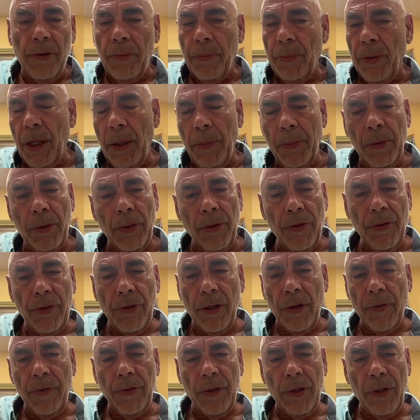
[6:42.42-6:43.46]
and people and
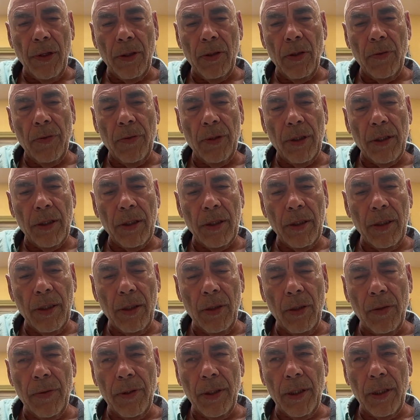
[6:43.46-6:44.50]
stuff,
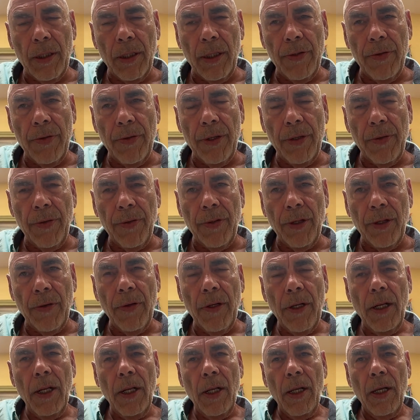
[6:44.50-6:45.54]
all over the country and stuff.
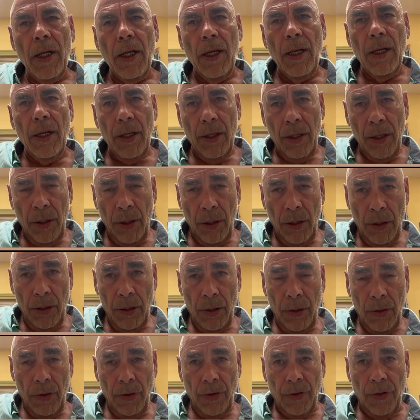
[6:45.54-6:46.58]

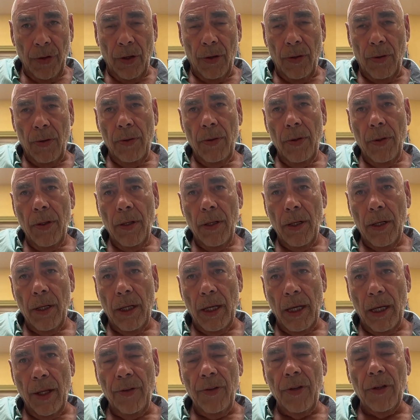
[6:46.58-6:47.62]
So
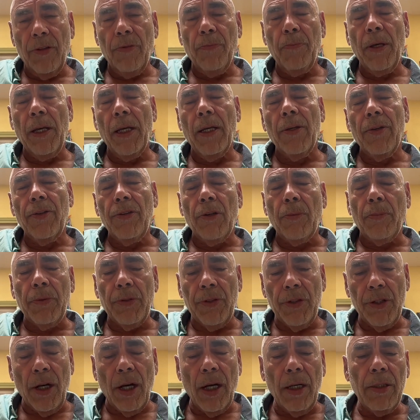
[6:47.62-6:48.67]
it's as big a
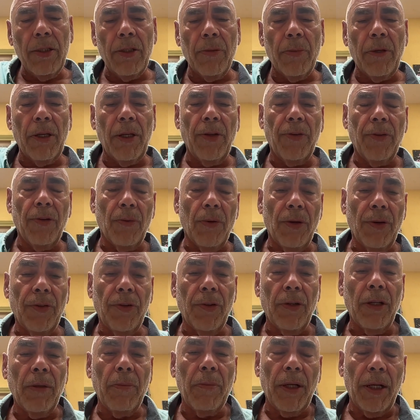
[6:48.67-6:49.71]
shock to me as it was
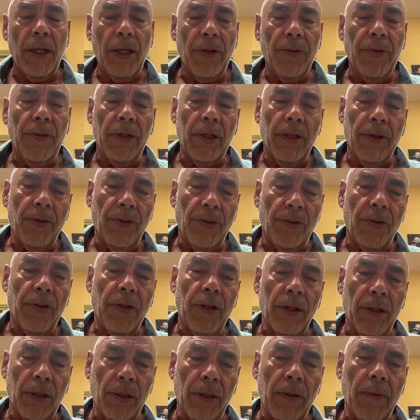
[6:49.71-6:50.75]
to anybody else, and it's
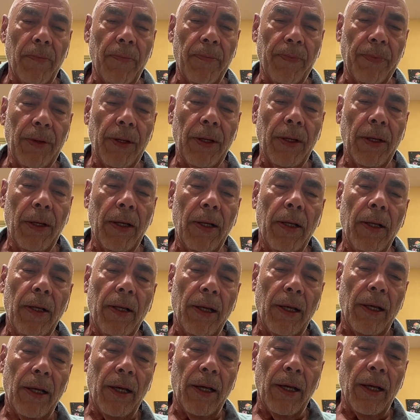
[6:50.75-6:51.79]
still
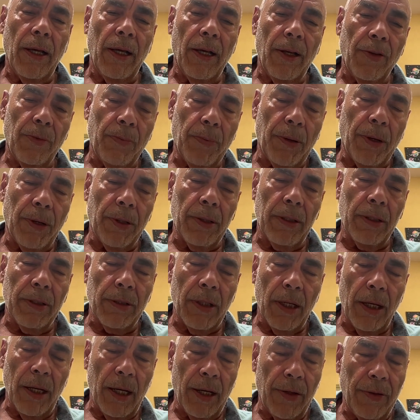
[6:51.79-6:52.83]
as pertinent
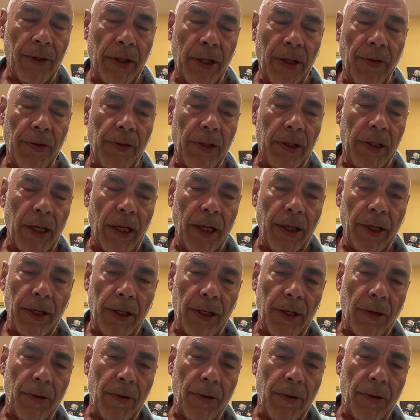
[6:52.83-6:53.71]
as it is today.